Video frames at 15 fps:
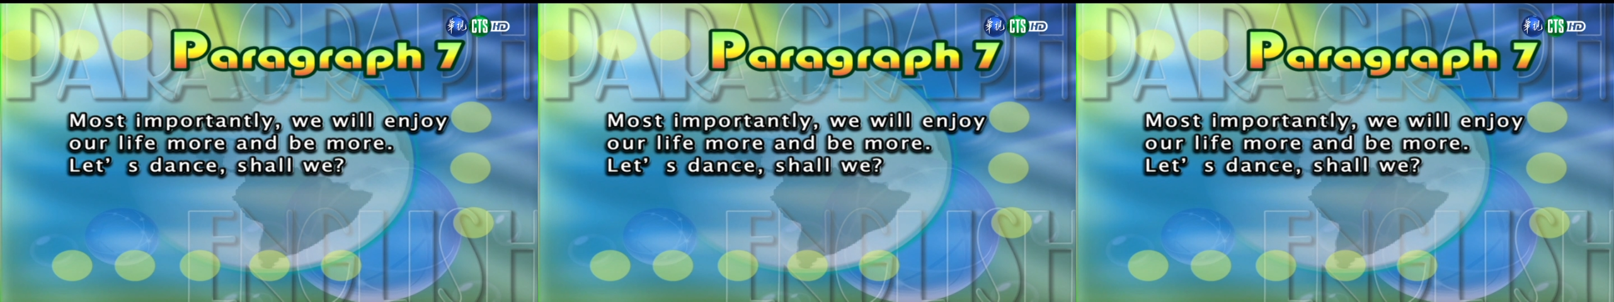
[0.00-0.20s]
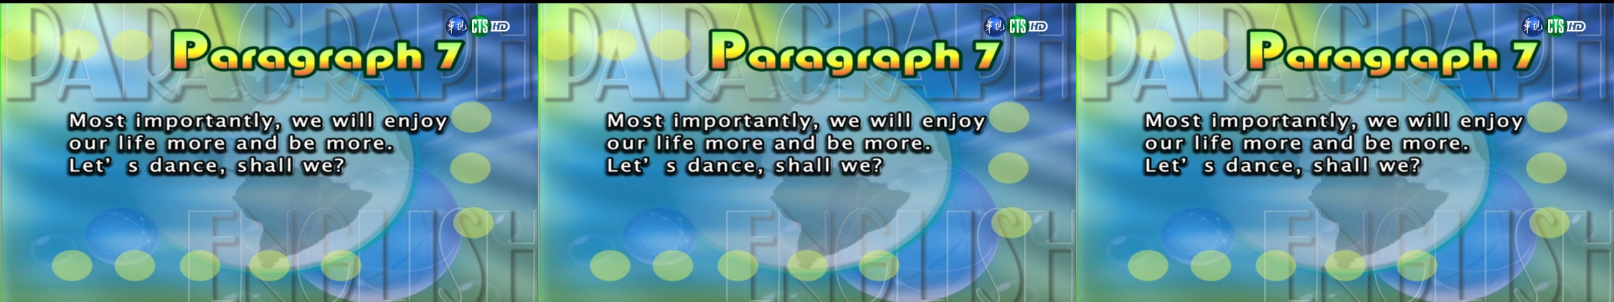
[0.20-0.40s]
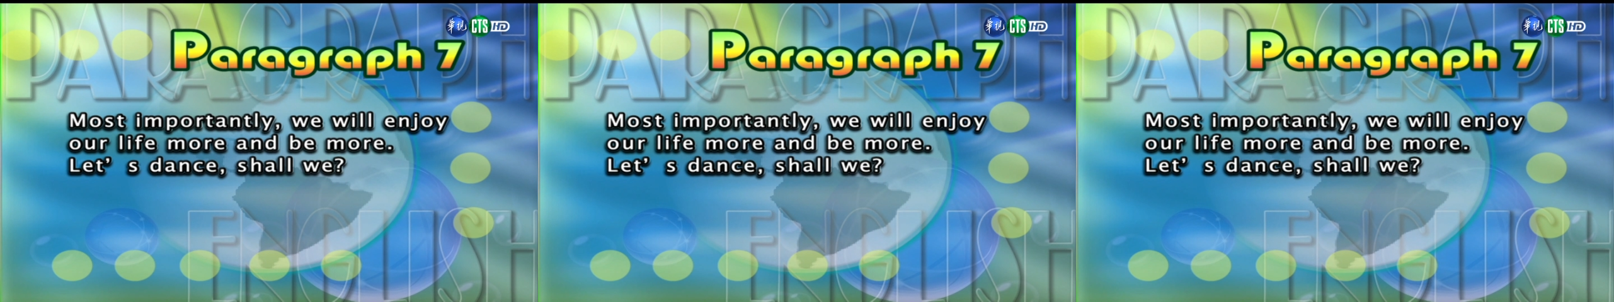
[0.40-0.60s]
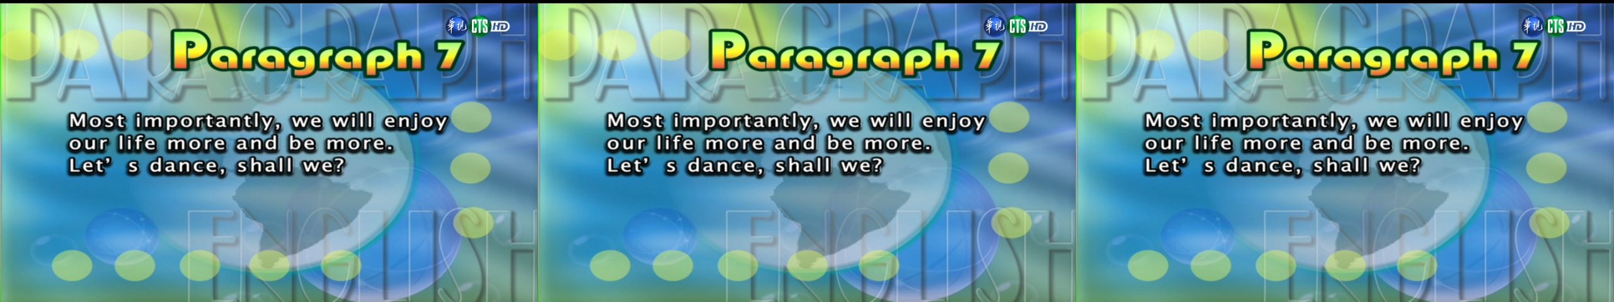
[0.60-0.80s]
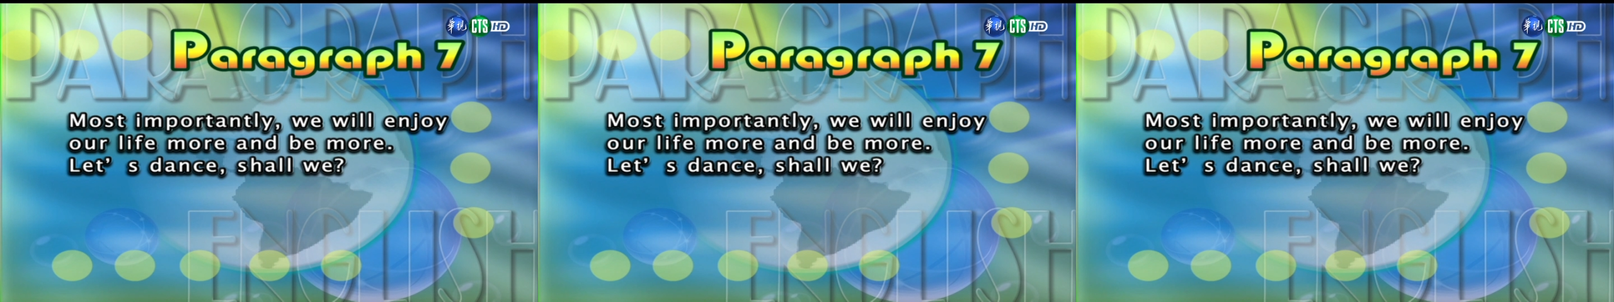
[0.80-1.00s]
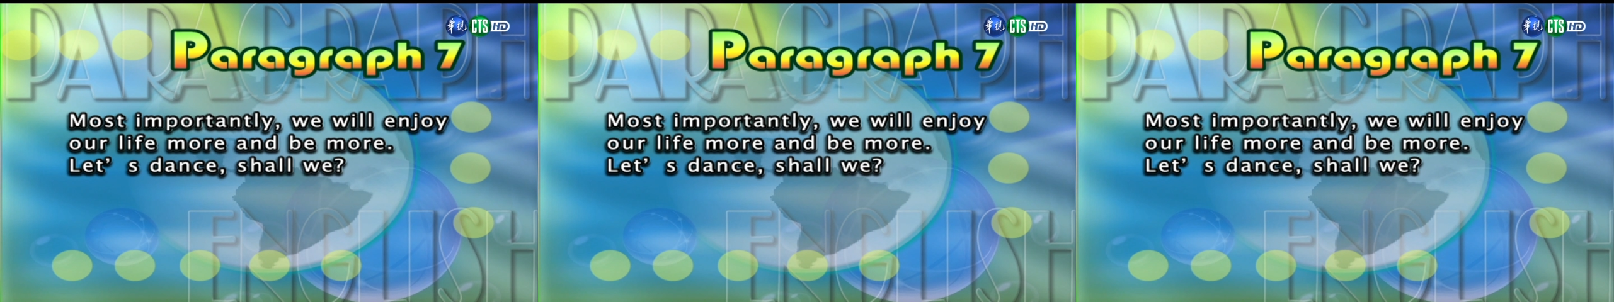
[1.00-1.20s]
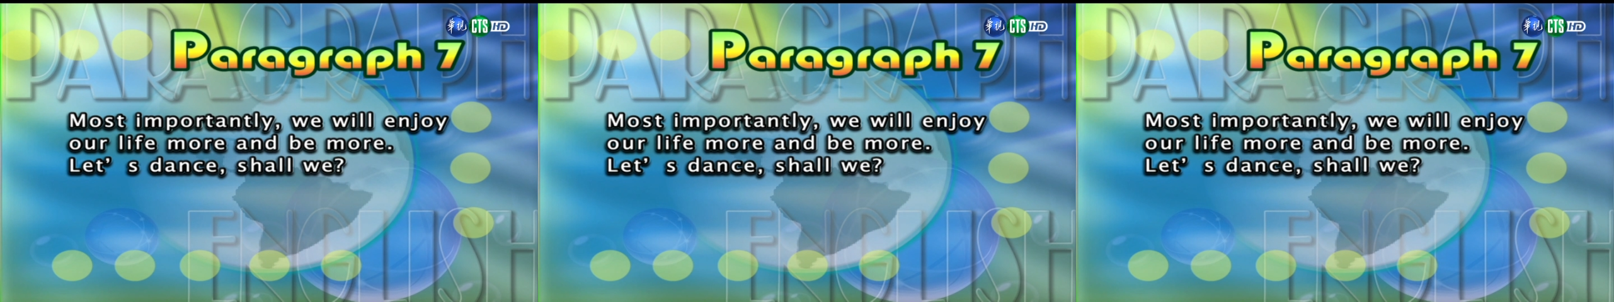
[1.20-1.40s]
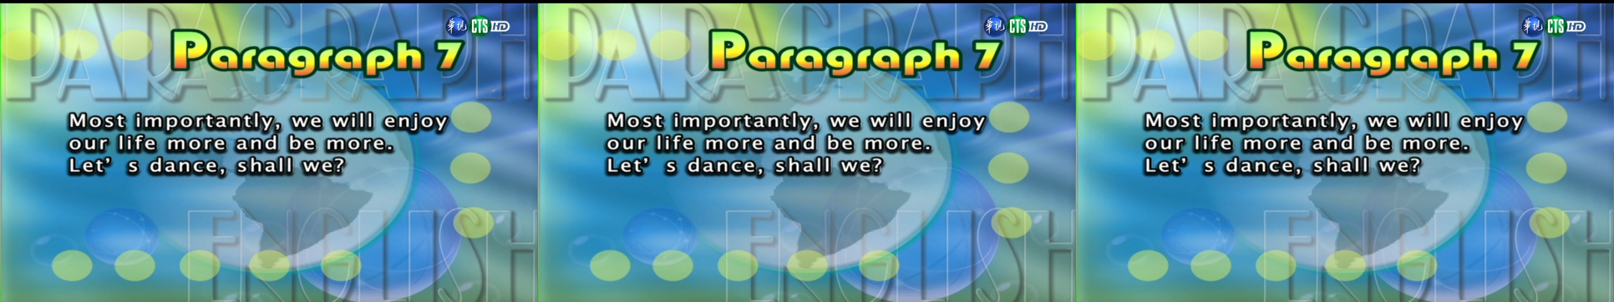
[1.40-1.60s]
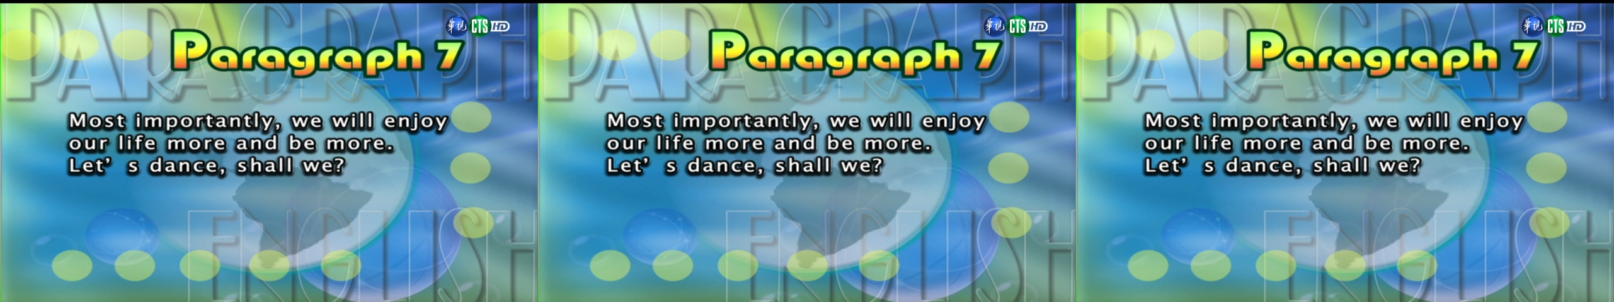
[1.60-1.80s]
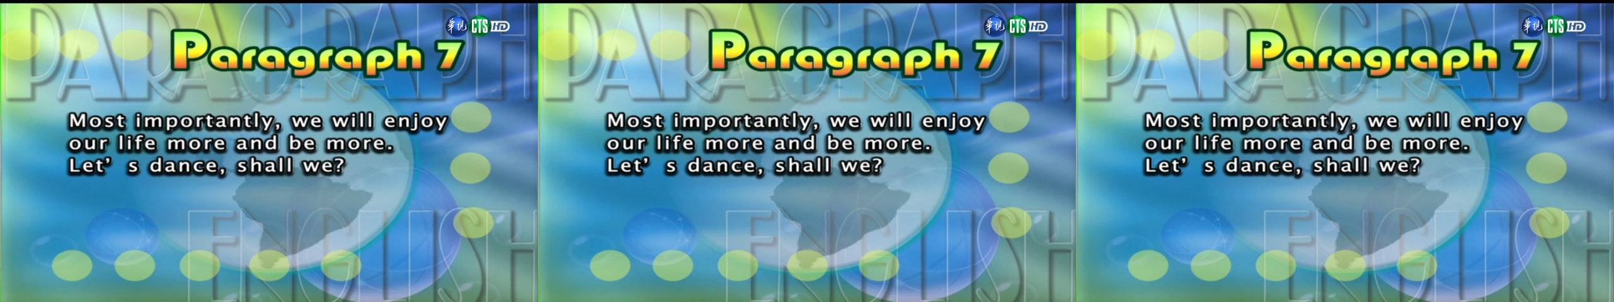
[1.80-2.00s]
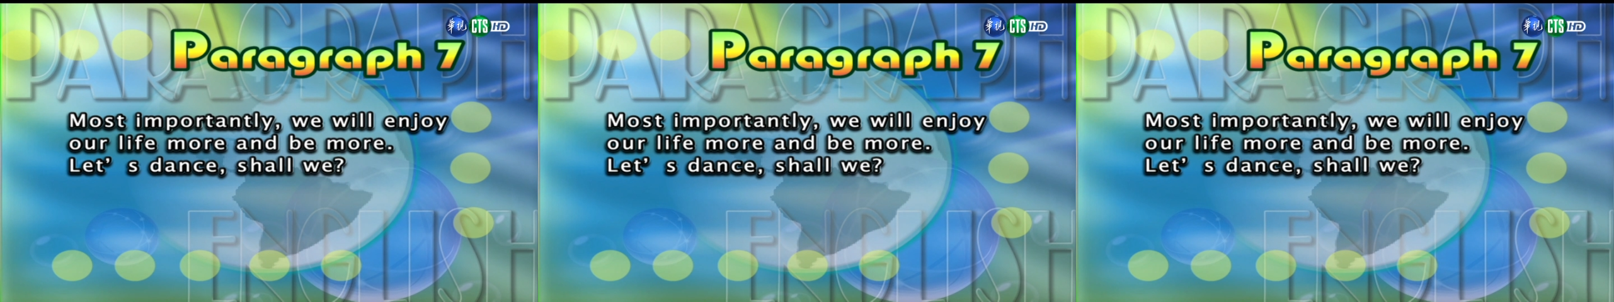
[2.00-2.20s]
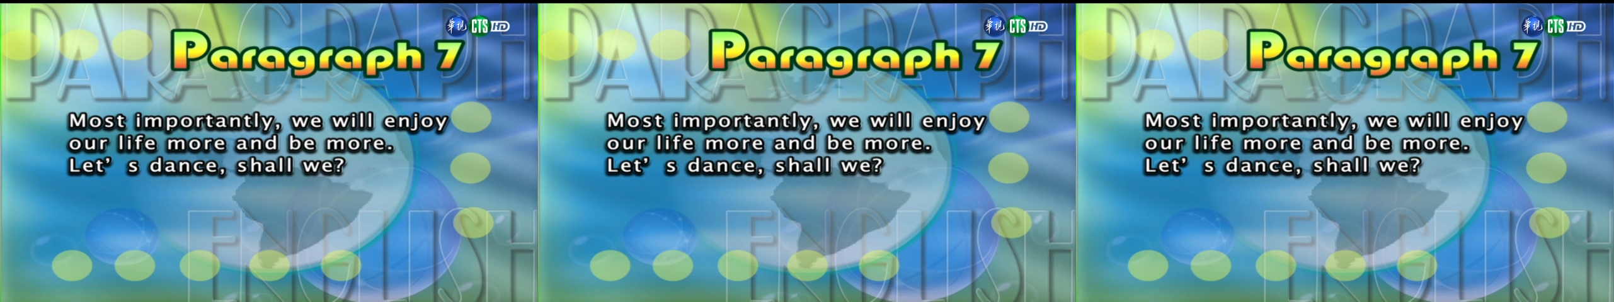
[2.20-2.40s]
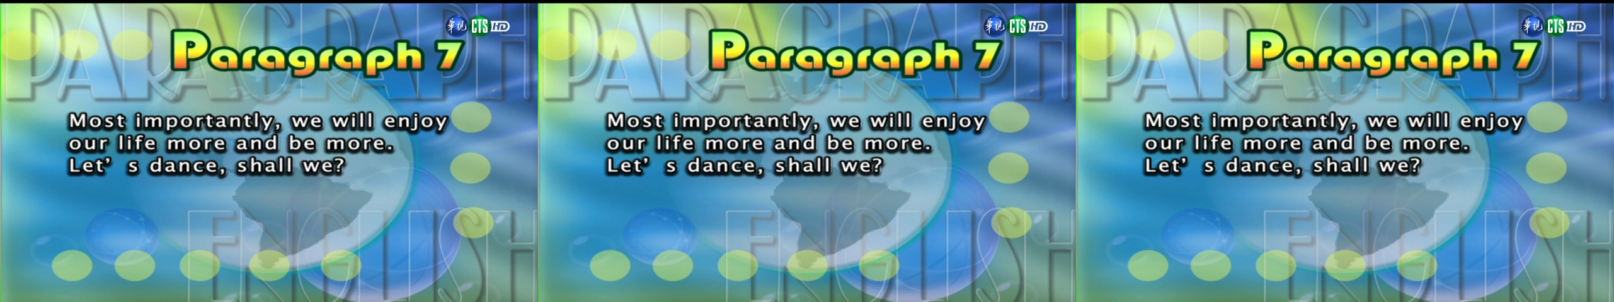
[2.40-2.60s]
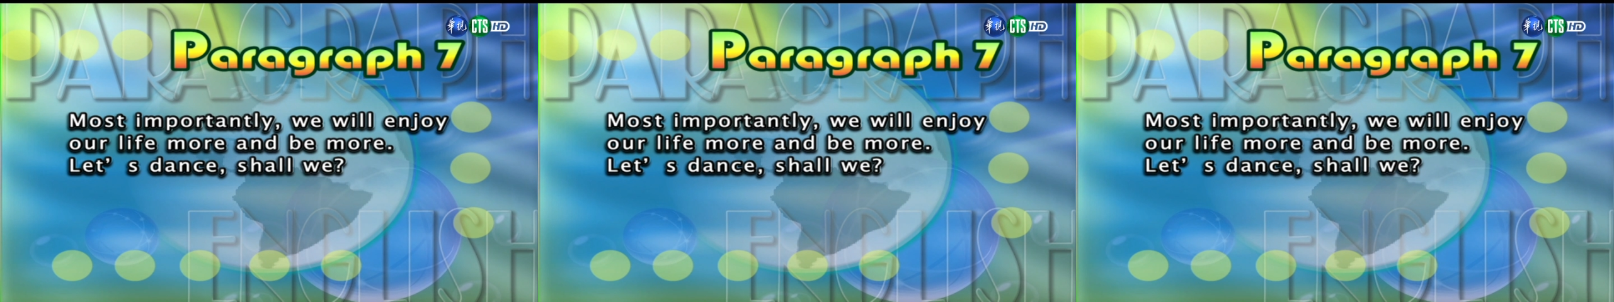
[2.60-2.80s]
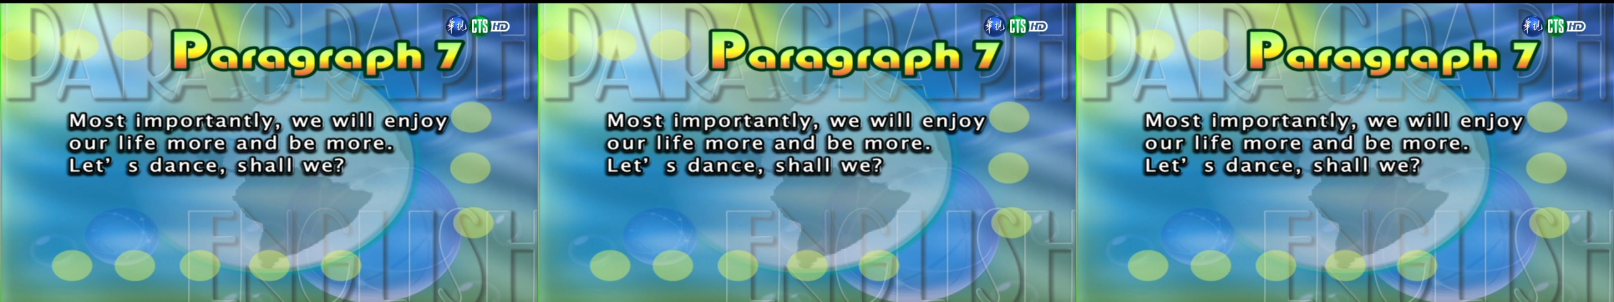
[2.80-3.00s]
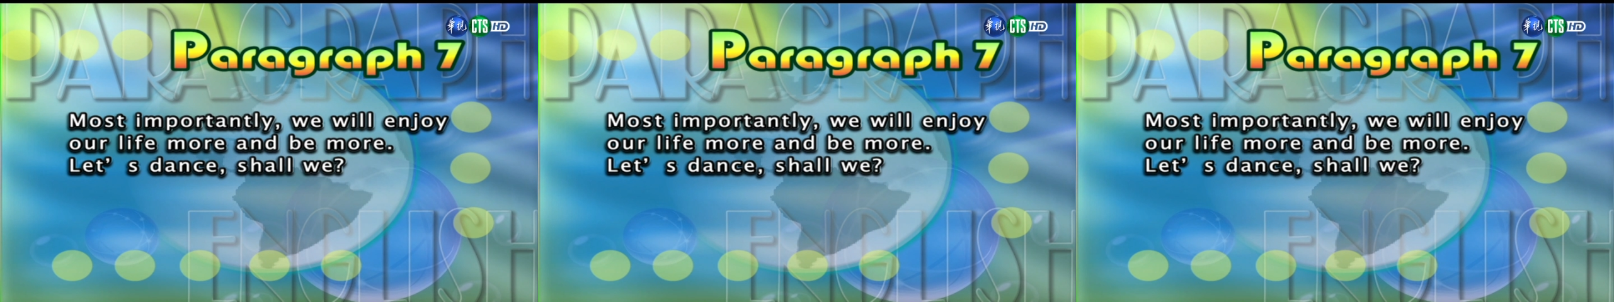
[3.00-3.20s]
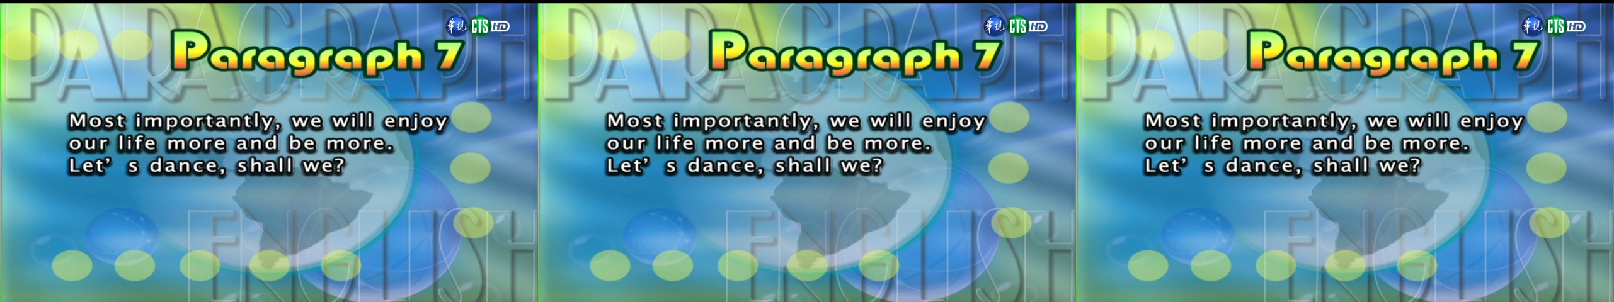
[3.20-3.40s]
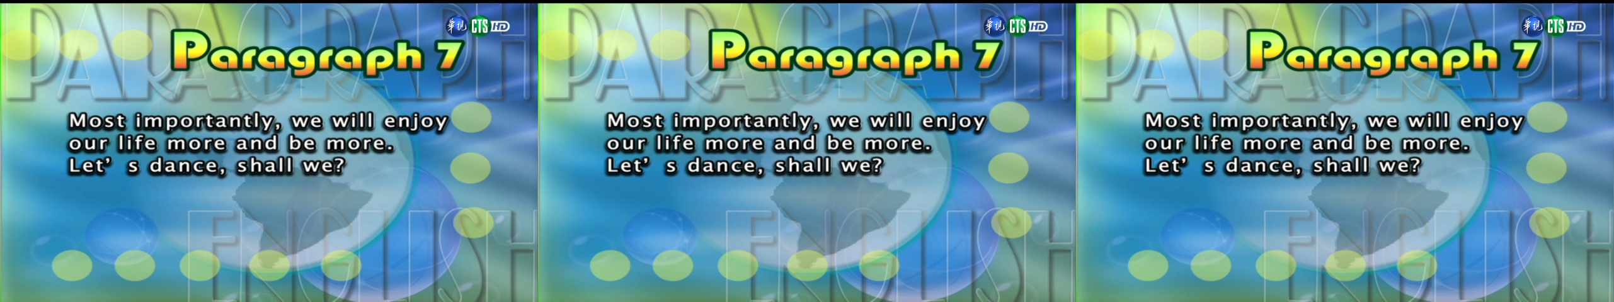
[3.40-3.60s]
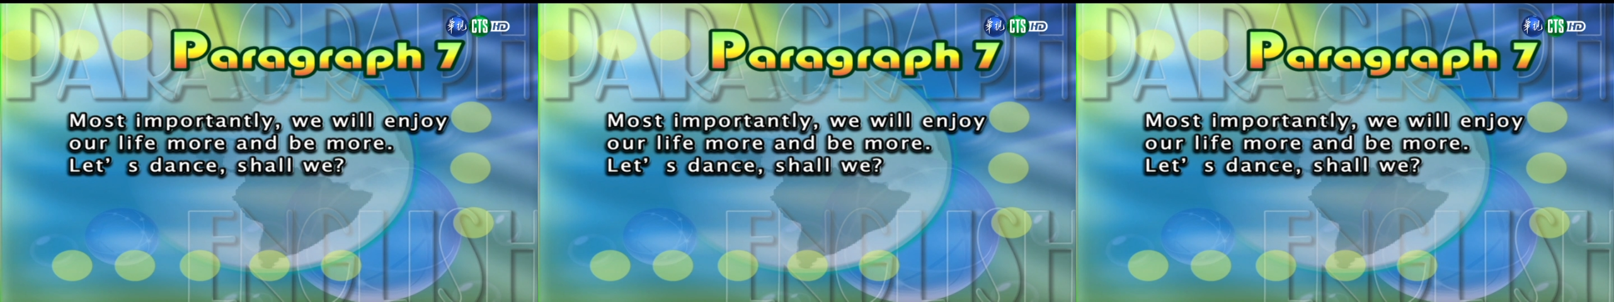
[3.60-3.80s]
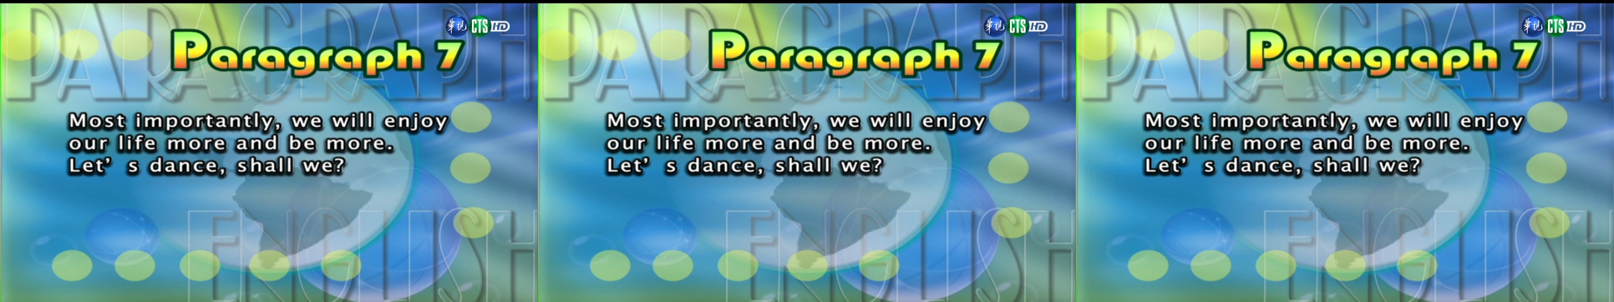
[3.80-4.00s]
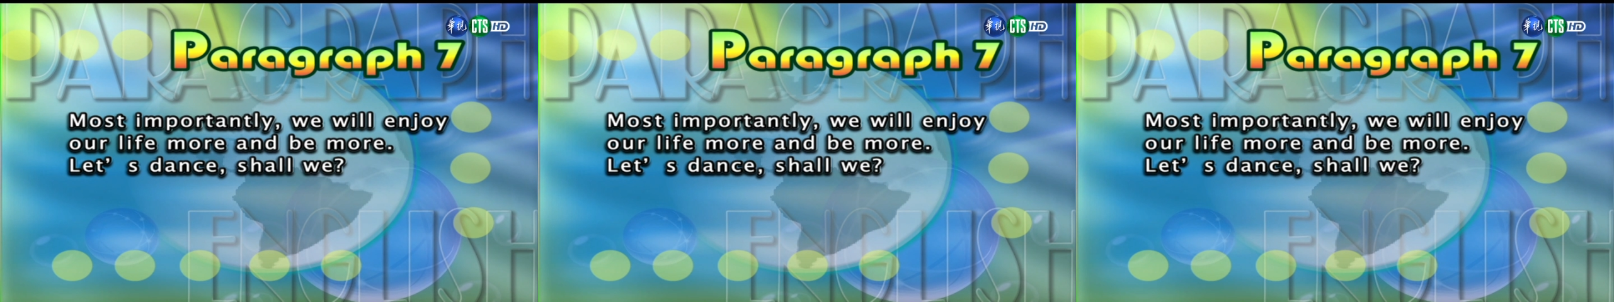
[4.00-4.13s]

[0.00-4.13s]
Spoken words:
(no speaker visible)